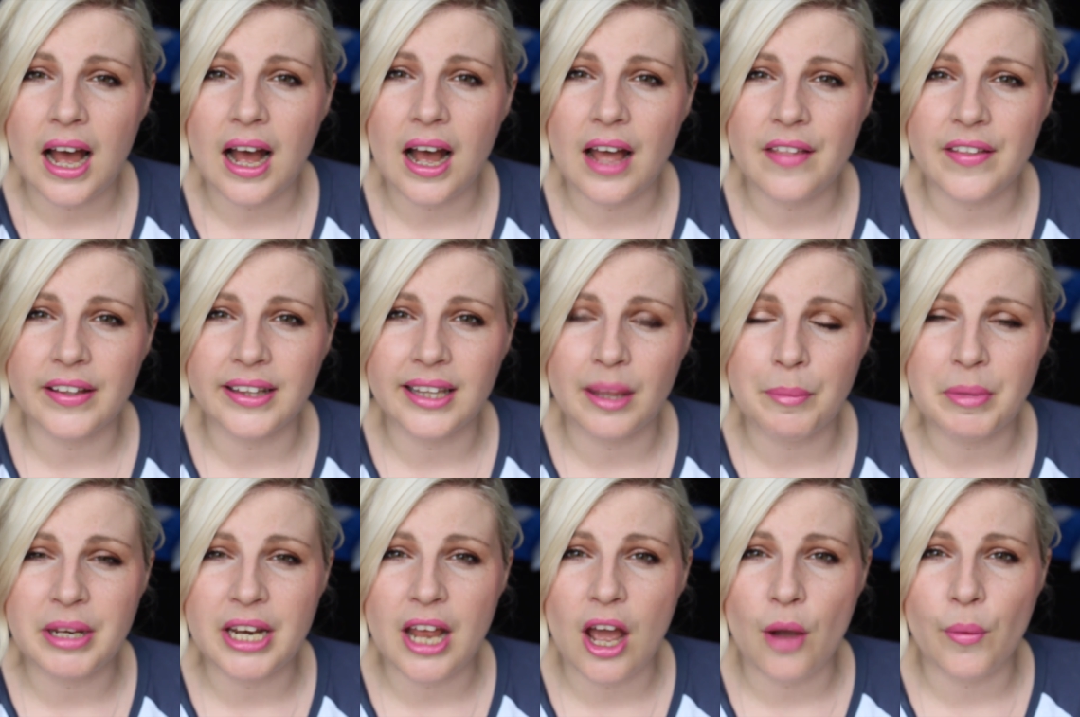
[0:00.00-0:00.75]
uh, then
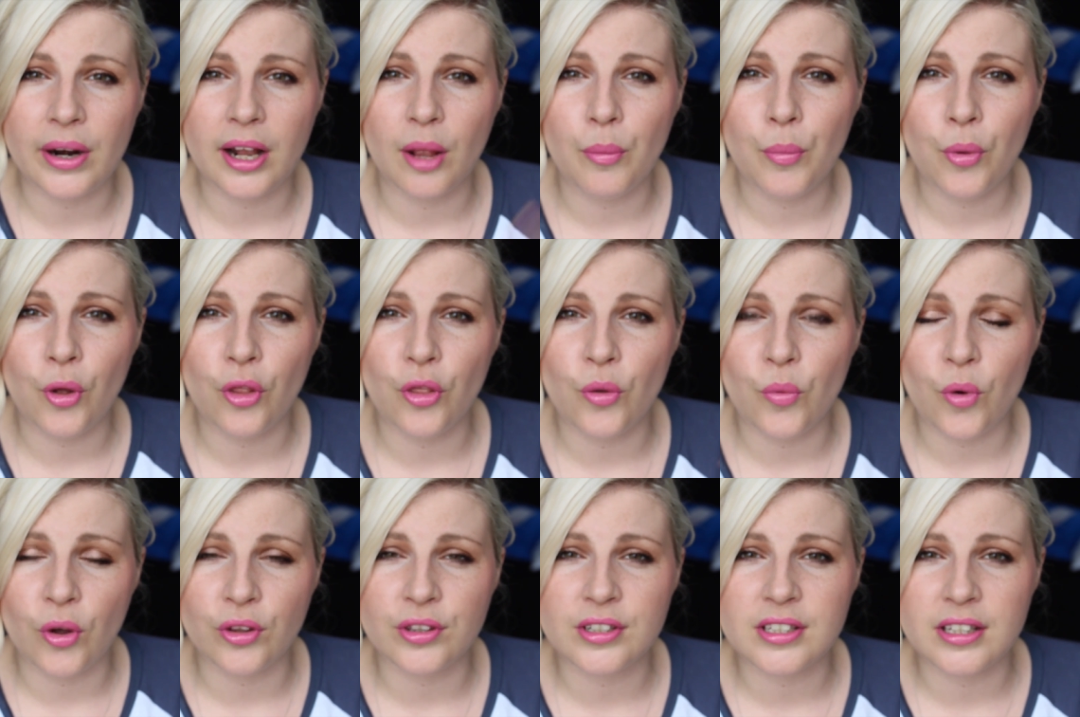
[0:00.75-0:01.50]
let me know and I'll put
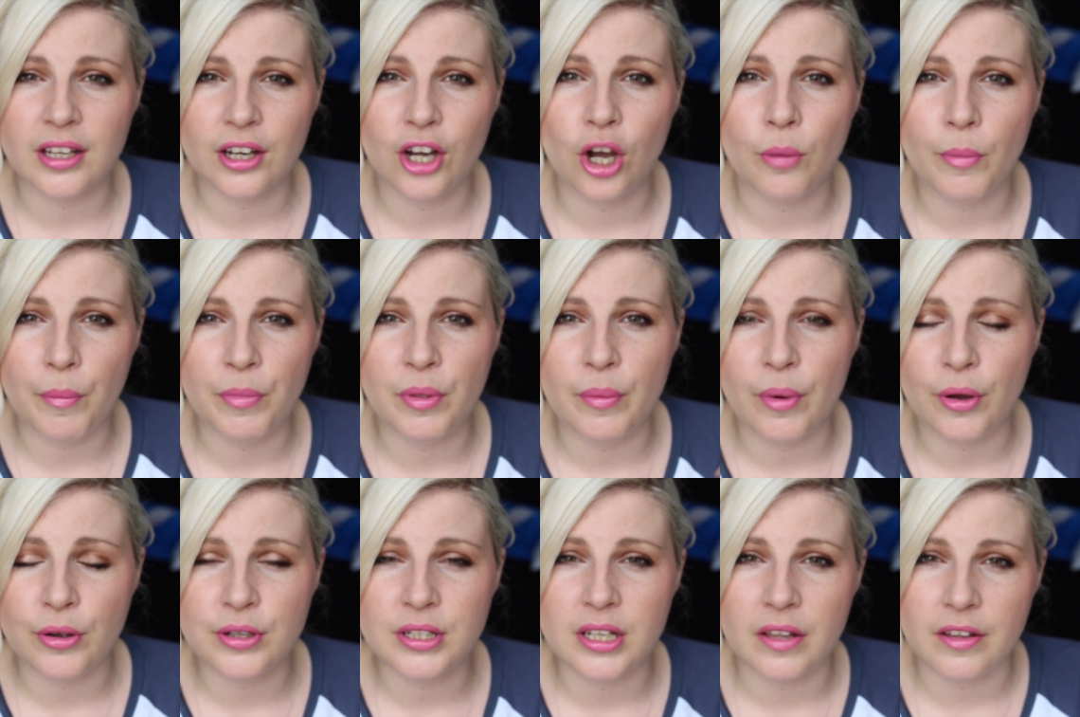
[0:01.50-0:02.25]
the ones that come up
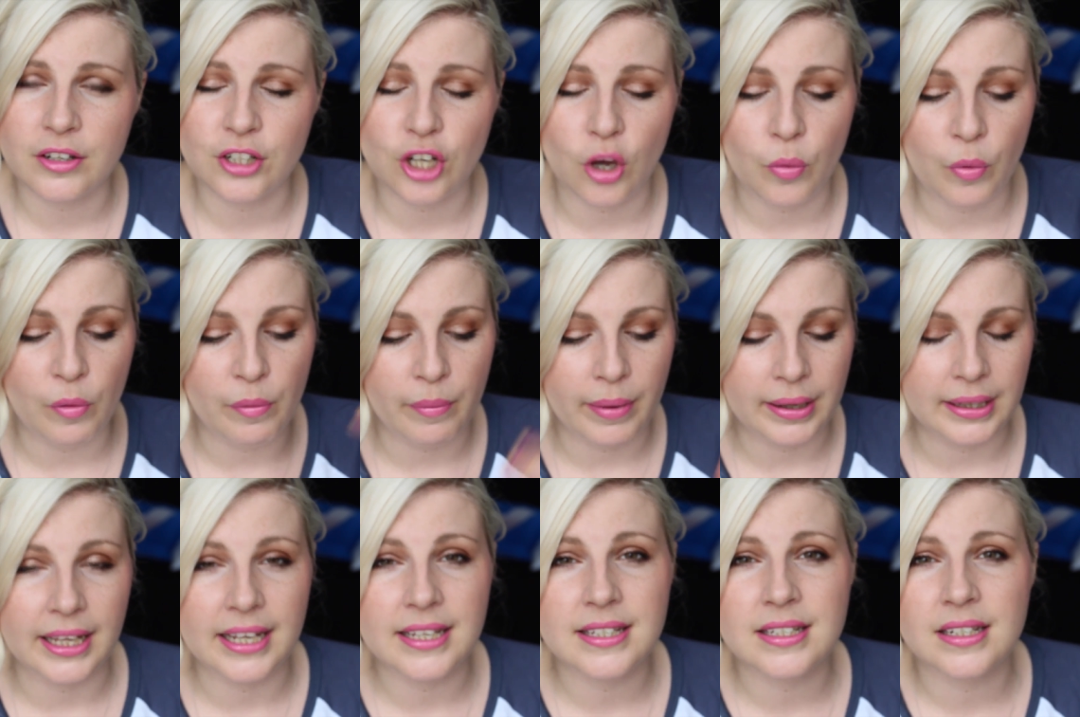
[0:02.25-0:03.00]
the most at the top of
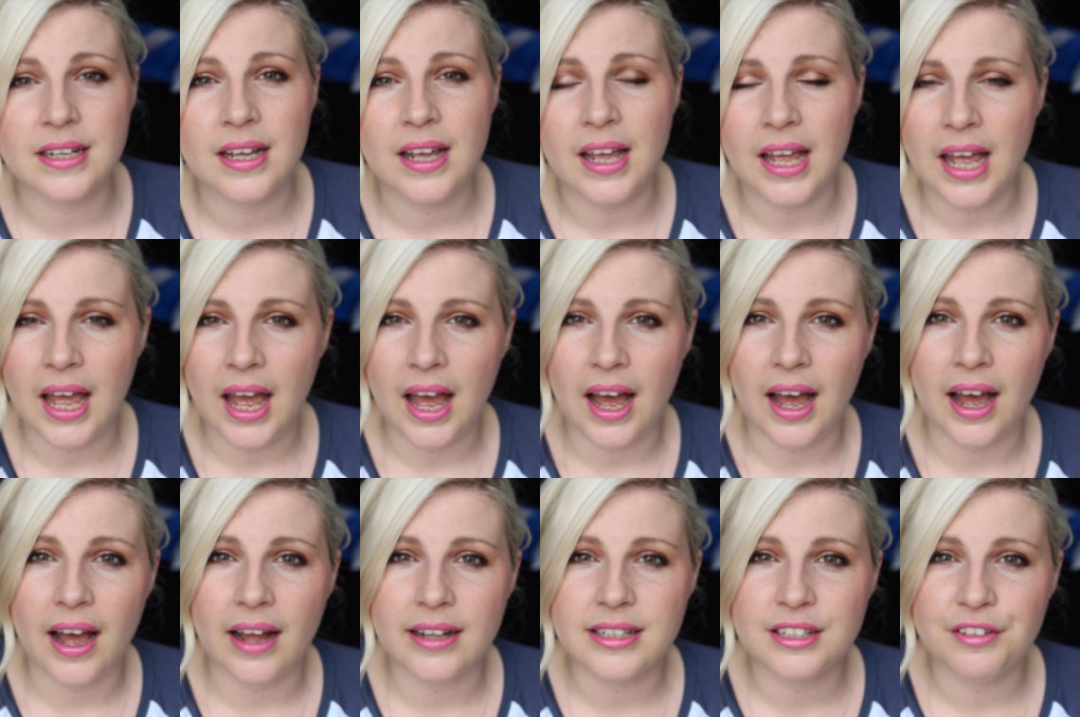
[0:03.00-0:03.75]
my list
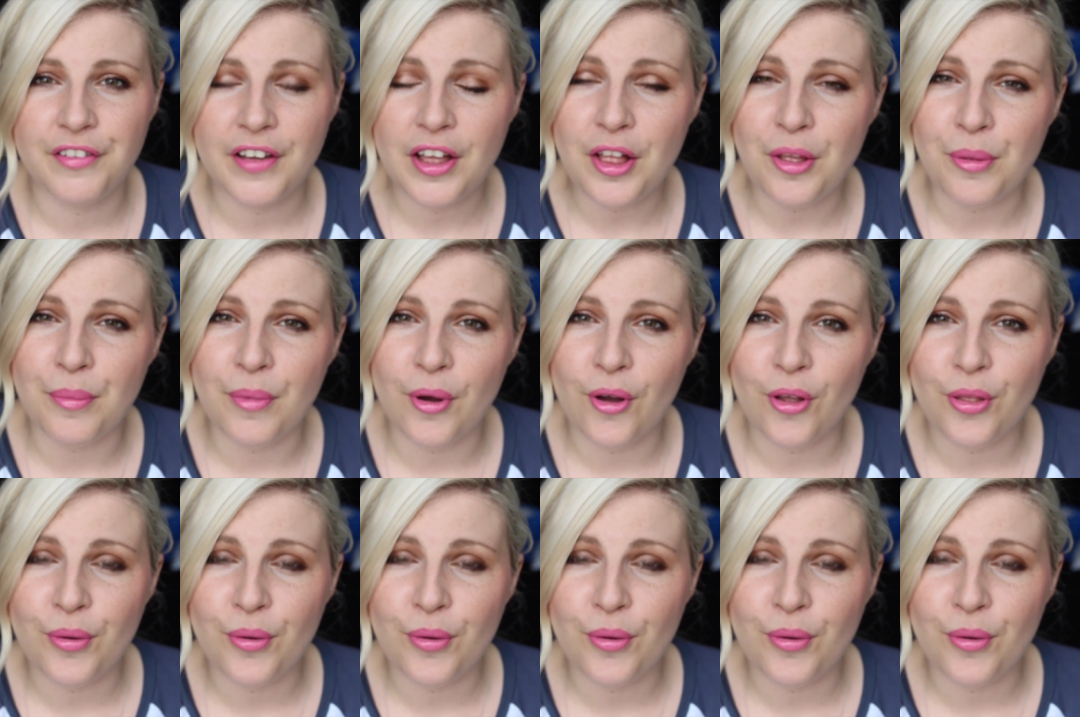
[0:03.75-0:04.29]
uh, to film.